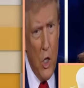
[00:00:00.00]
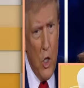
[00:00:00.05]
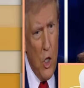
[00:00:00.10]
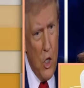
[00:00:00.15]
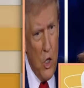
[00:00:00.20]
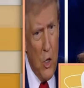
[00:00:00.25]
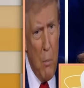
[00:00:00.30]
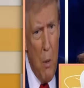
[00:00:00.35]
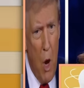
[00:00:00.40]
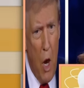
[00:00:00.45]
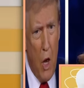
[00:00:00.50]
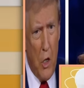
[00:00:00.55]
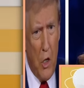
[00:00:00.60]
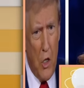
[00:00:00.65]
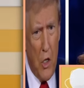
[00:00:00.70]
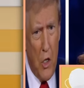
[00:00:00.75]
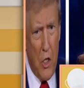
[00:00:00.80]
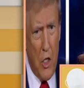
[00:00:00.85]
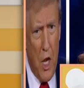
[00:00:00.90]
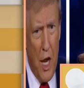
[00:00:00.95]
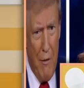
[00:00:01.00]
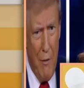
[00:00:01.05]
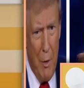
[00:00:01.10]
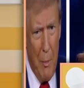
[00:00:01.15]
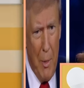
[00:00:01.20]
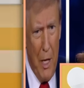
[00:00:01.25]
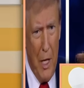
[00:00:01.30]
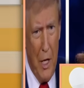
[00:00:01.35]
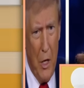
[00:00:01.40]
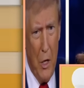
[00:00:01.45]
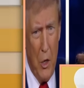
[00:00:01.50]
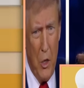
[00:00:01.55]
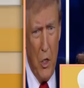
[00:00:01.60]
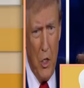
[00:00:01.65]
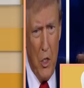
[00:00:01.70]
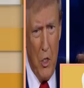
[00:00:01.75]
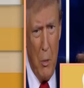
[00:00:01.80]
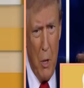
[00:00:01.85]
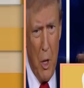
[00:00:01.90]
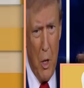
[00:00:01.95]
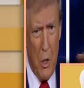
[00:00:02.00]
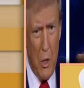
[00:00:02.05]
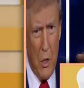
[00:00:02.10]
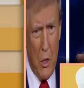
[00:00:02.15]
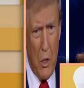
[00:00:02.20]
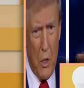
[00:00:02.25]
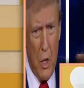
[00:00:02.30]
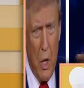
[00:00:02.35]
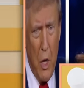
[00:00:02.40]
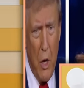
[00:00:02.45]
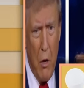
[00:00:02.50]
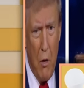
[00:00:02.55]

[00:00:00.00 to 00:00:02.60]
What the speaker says: She's a Marxist. Everybody knows she's a Marxist.